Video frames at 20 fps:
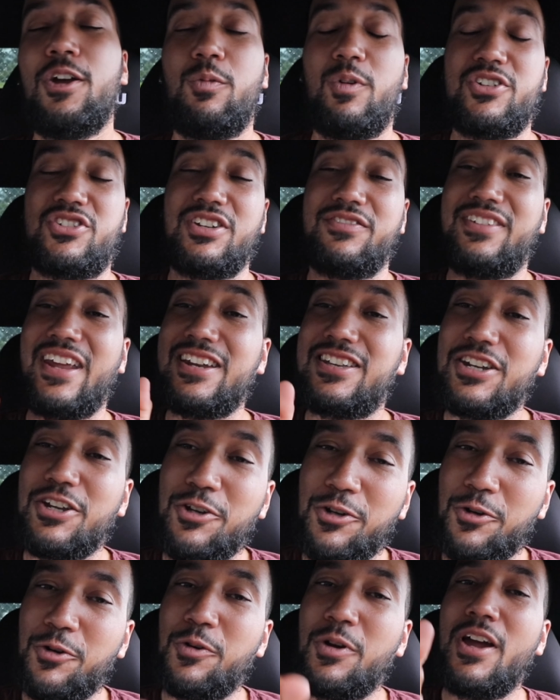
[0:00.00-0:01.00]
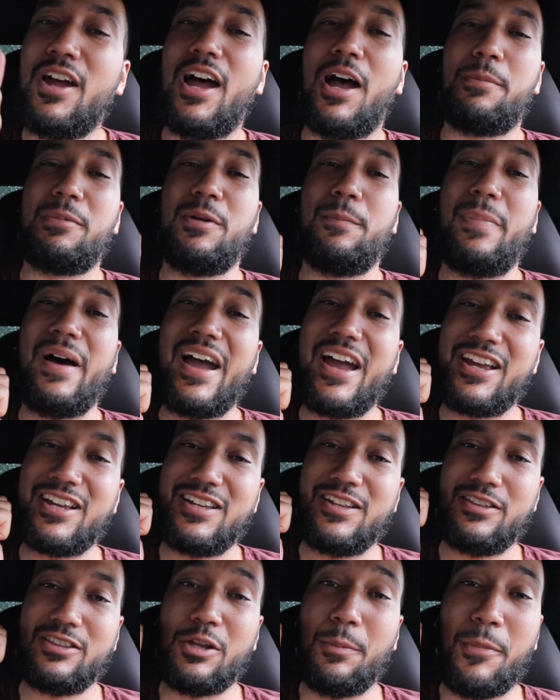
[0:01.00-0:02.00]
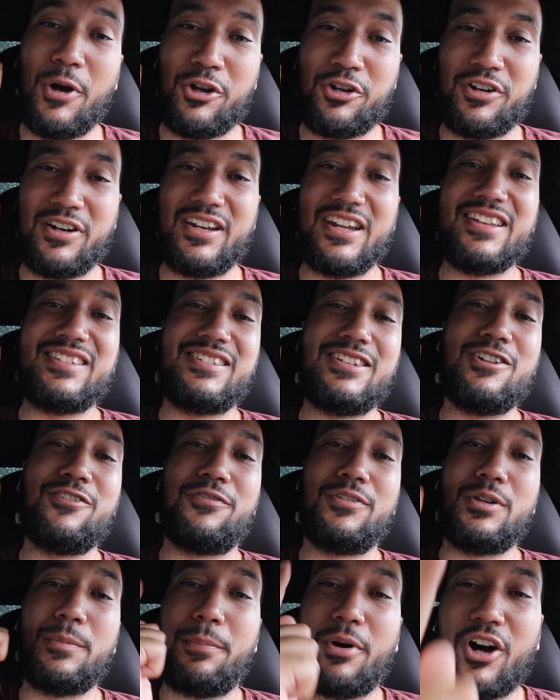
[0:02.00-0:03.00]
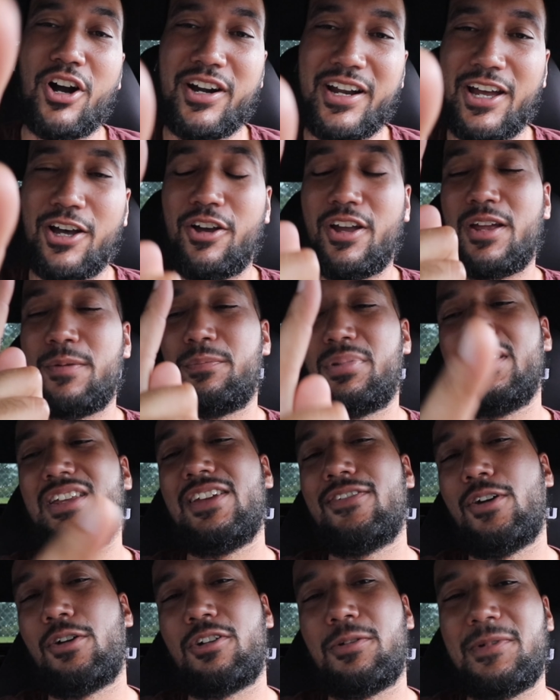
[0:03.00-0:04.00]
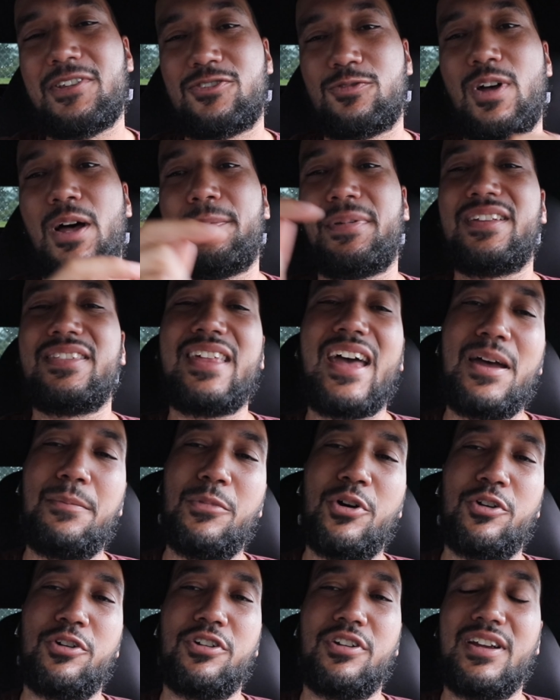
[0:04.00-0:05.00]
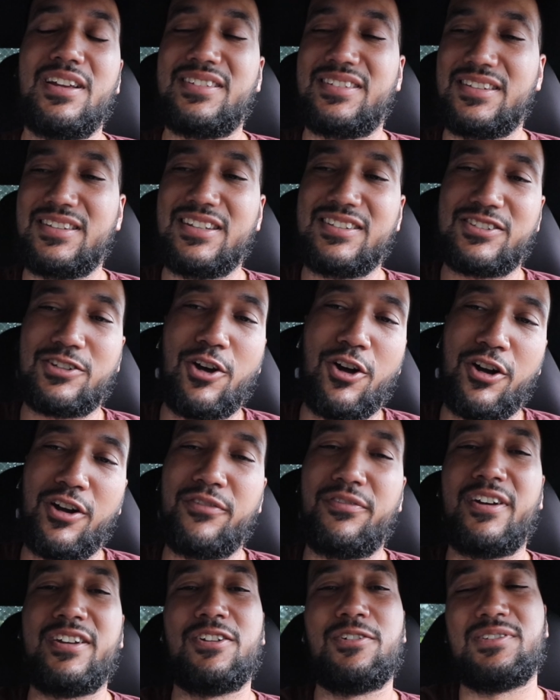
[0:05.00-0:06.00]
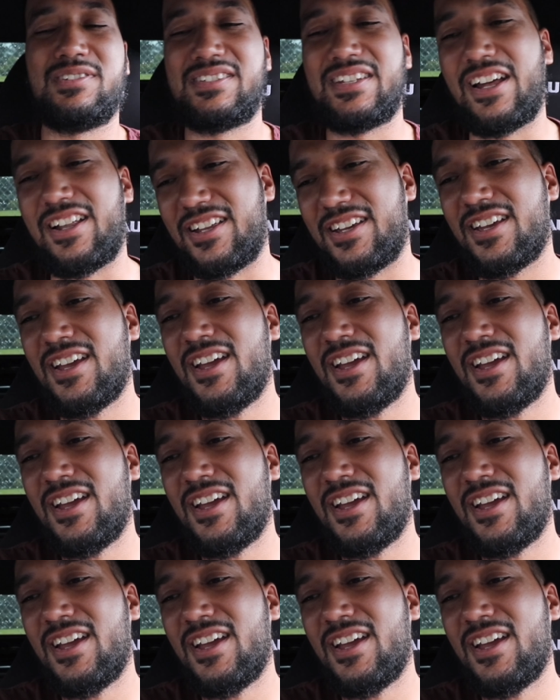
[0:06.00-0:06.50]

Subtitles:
which if they do, I'm gonna buy the motor and ECU from the part out and believe I'm gonna be swapping that motor into this car if I don't sell it.